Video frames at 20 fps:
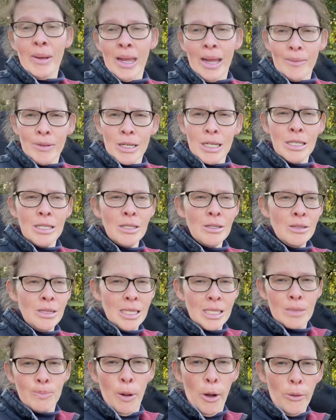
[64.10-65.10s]
I'm going to do
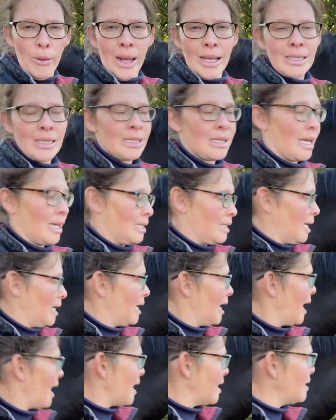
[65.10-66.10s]
this pole exercise in
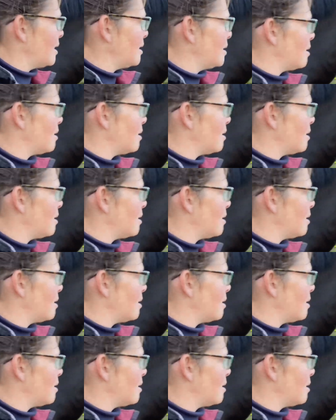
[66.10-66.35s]
hand